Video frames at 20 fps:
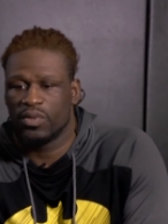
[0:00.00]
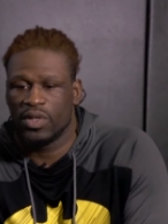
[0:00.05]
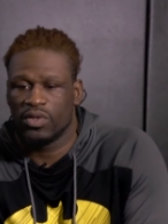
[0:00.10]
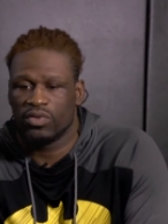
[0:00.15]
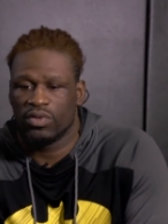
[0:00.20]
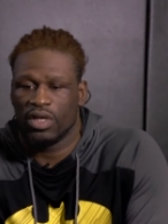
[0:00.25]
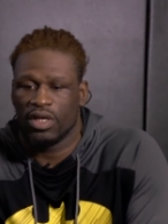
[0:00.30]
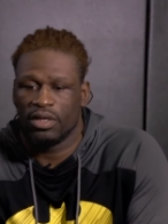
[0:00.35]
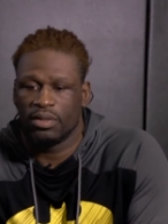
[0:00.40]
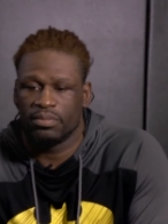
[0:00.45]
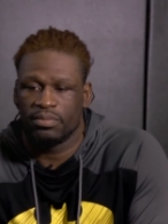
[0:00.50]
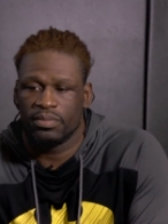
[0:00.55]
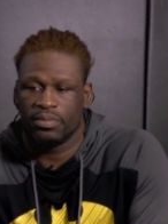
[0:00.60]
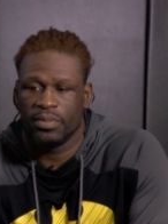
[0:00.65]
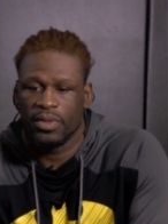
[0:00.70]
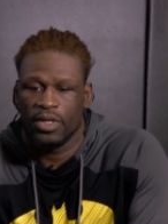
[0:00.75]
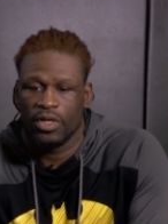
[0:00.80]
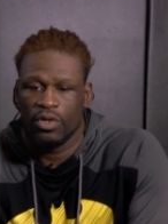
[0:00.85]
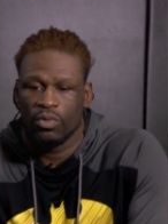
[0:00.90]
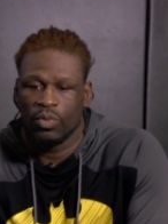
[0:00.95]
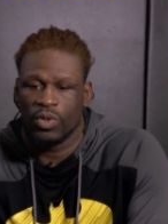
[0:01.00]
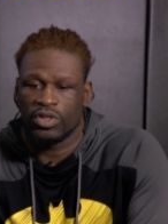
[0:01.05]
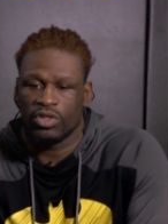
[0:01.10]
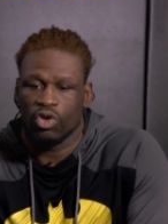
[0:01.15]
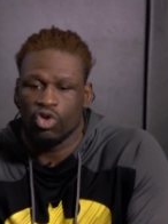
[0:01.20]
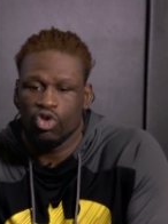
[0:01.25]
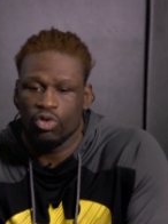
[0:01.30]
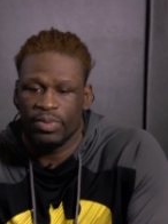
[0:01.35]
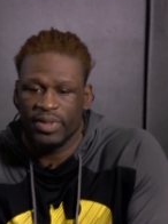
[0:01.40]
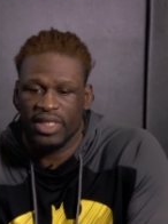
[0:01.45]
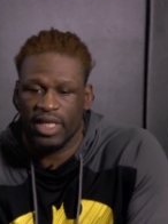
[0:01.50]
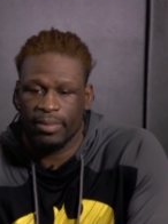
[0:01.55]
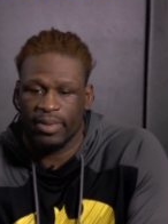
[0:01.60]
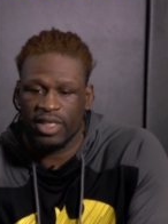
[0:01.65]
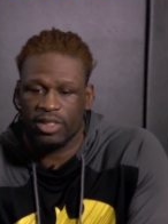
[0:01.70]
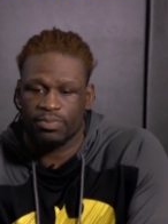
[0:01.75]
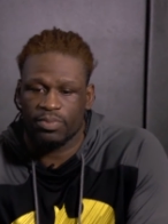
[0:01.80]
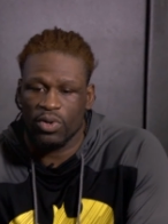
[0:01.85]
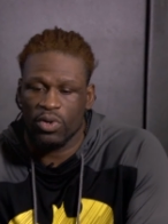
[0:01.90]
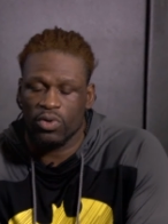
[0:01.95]
With the
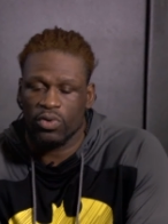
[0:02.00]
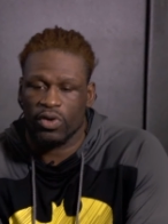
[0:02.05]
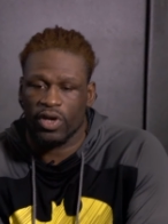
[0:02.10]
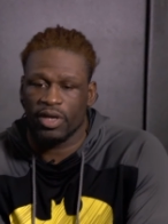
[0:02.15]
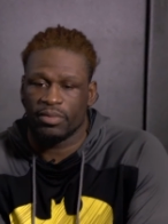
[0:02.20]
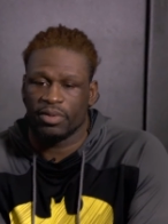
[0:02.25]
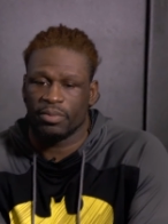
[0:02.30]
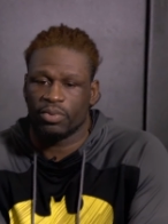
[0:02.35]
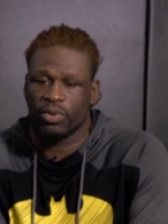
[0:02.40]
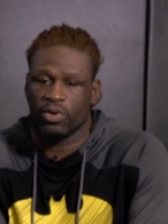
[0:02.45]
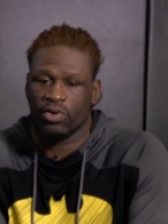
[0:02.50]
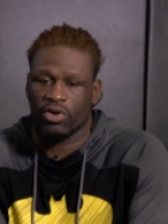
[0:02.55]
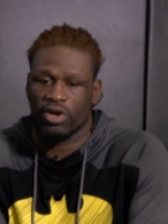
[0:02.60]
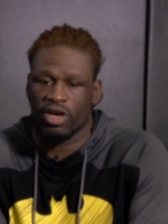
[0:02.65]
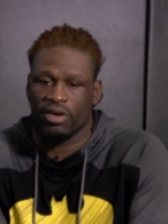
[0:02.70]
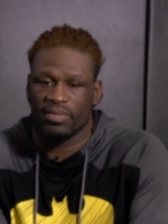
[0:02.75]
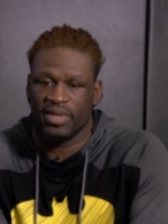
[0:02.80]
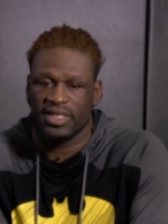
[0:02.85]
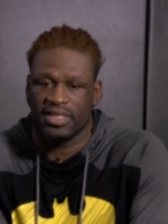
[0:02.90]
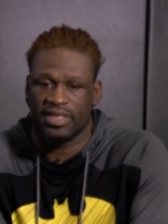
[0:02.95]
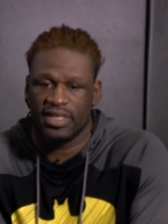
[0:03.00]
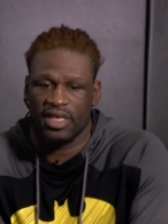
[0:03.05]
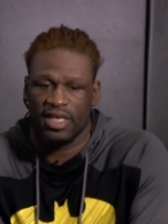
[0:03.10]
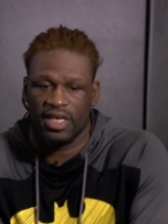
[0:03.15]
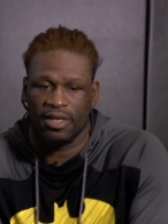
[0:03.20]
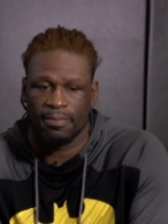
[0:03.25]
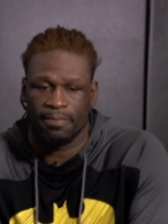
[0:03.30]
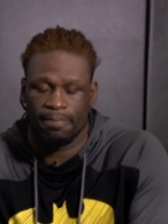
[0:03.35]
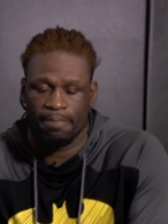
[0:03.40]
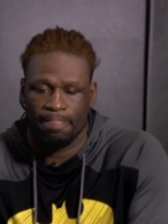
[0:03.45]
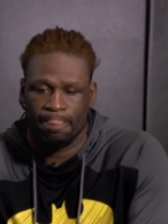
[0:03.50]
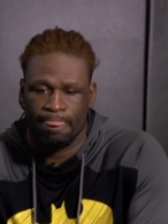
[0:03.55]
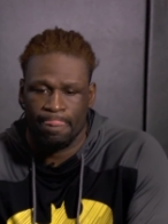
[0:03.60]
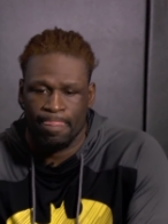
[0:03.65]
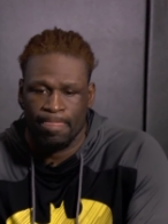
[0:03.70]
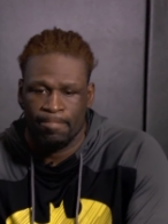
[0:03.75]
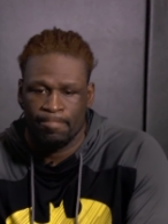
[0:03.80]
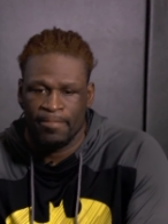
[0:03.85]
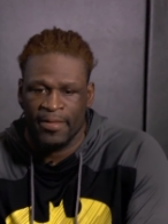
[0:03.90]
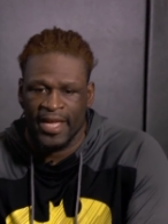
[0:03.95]
Hoopademics program, the program is
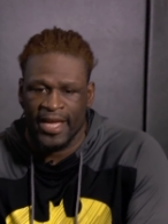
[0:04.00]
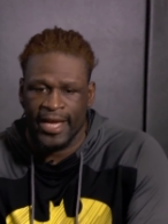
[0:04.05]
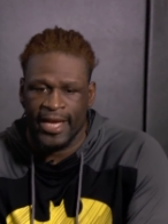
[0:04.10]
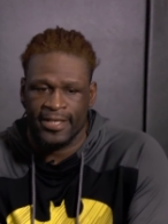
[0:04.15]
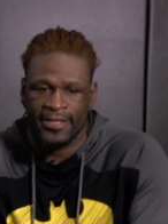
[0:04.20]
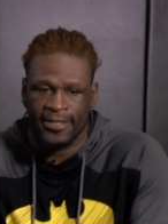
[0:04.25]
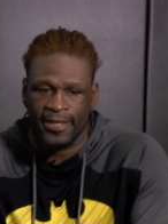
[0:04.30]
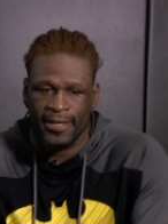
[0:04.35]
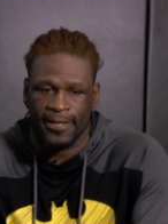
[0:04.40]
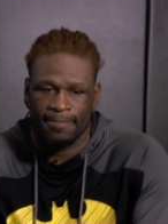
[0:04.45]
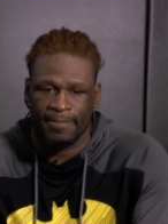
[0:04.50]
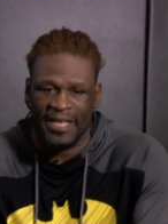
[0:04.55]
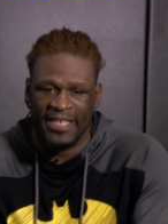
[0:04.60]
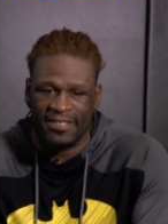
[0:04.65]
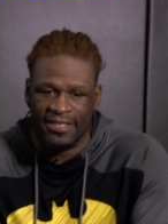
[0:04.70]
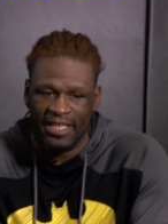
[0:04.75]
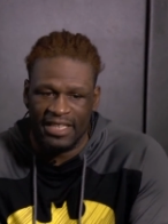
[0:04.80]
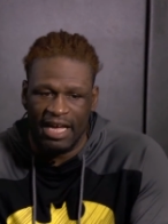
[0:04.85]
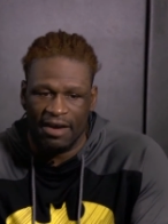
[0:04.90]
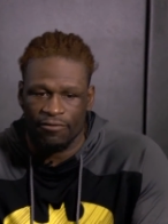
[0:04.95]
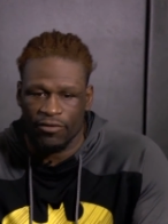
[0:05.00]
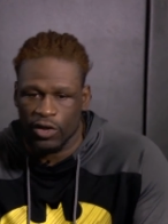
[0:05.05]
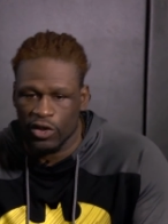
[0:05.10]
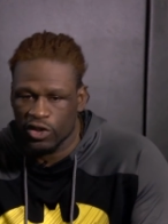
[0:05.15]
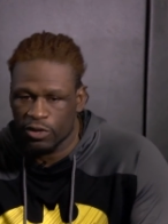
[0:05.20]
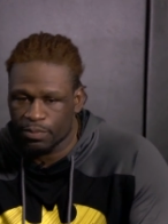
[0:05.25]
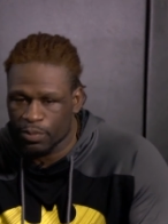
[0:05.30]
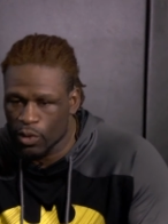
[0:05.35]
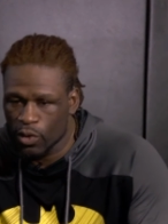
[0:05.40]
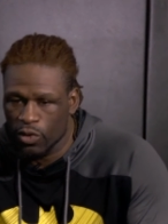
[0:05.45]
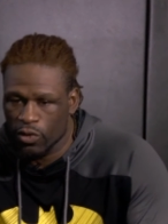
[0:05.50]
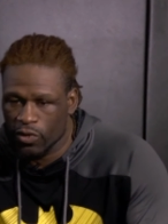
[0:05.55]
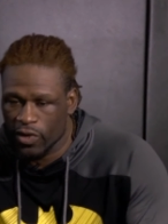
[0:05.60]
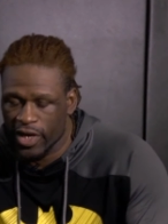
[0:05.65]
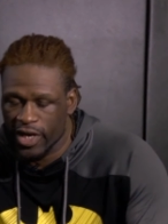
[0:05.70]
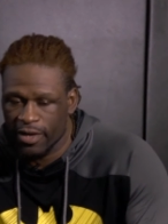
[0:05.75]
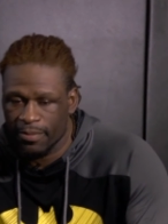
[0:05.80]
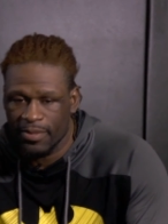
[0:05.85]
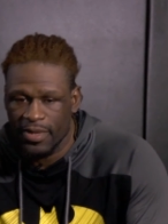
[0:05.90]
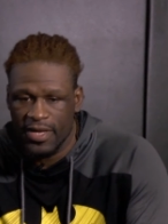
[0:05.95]
a diverse
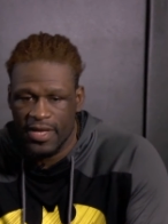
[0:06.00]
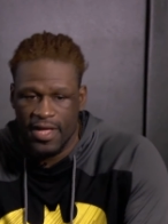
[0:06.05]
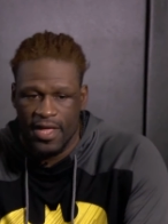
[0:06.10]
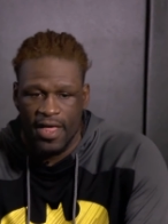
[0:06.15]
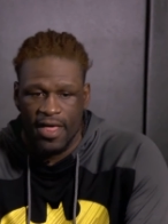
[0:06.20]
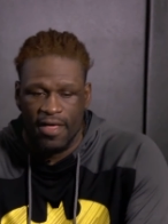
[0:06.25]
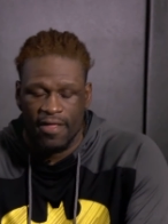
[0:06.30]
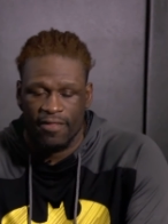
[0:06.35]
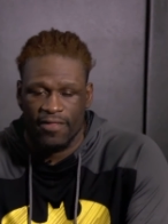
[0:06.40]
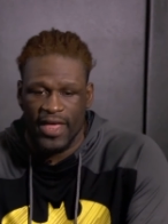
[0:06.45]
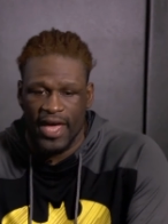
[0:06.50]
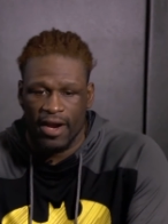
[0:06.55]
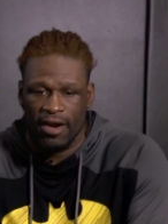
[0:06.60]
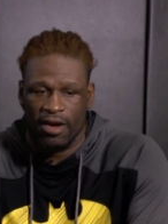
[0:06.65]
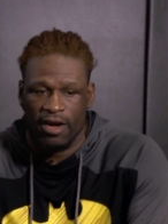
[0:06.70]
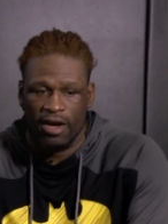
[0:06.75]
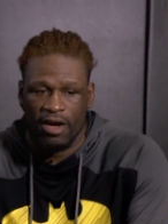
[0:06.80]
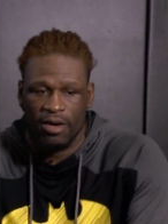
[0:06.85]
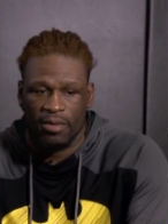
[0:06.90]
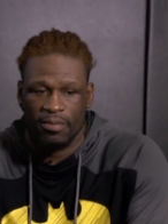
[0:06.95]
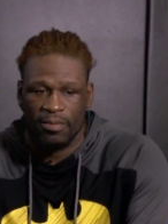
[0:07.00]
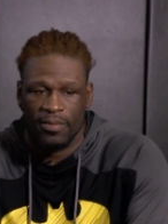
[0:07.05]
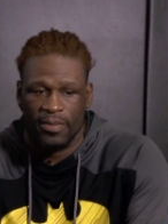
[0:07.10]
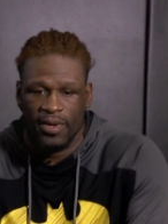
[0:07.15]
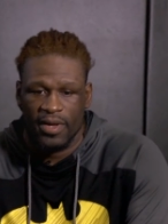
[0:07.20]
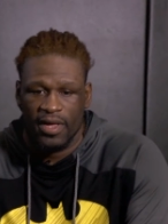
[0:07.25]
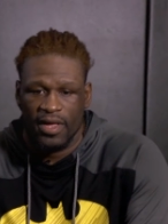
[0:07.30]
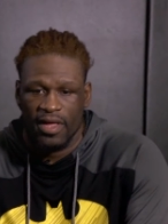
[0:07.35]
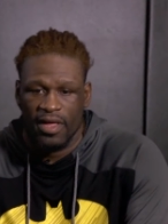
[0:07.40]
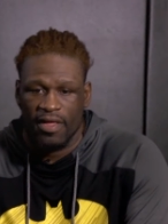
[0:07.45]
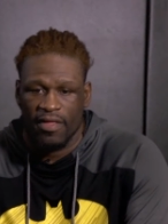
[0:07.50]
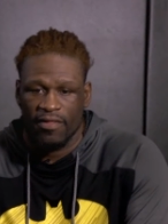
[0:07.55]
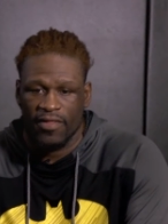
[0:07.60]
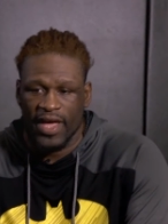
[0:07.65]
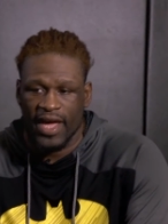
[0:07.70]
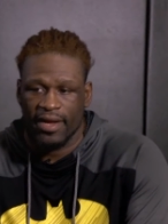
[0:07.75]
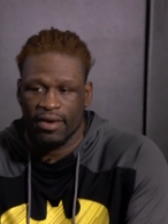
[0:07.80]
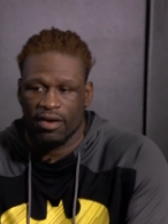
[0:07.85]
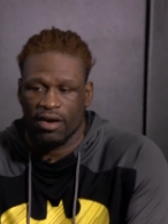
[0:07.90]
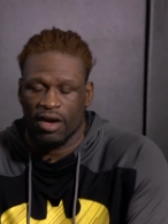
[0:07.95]
program
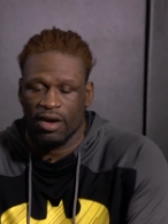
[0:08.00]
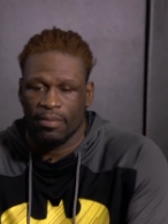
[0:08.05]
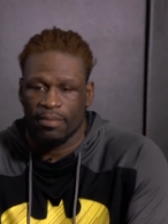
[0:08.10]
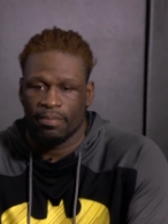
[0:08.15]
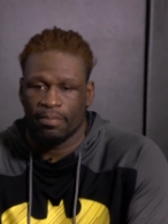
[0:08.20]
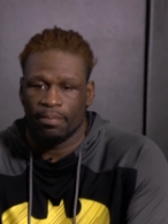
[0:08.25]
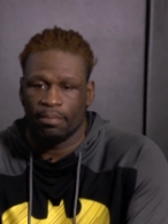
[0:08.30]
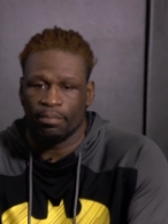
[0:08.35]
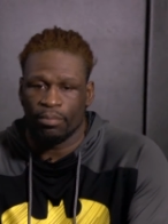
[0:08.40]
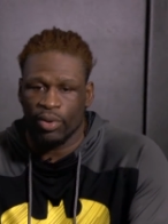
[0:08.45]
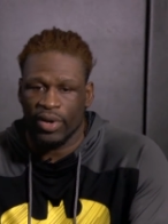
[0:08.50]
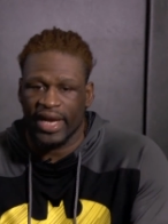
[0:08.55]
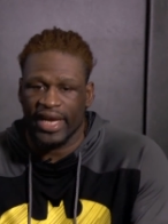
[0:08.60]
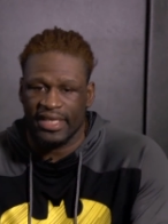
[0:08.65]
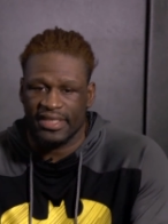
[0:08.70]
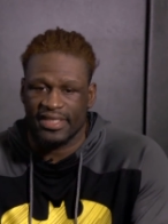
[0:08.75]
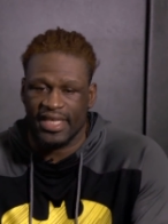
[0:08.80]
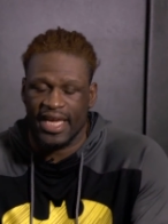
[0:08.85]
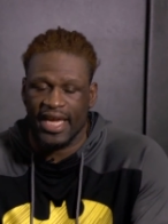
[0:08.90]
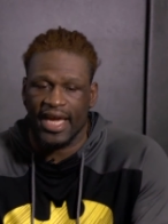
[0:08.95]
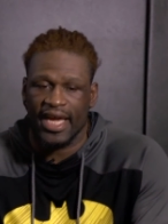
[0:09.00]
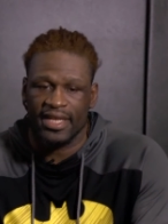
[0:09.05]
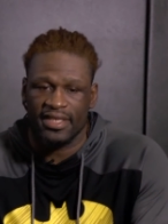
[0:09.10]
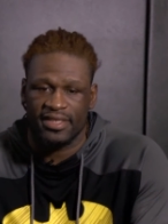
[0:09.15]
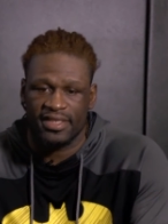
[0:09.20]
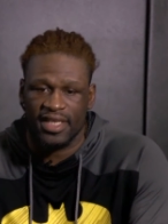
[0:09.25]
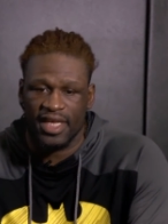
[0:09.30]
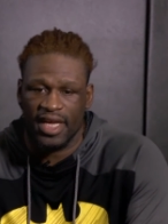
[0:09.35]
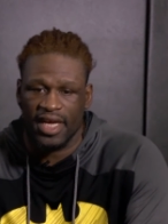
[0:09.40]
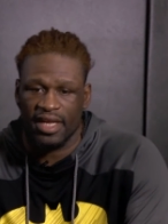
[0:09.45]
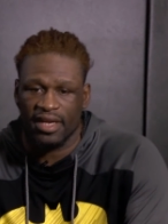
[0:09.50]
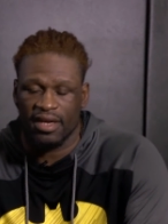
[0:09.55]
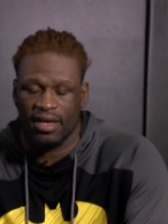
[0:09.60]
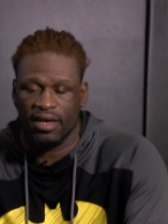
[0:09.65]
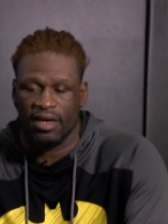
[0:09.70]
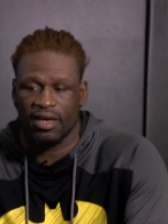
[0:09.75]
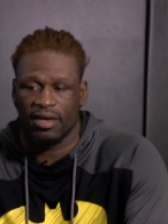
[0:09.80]
that brings kids in.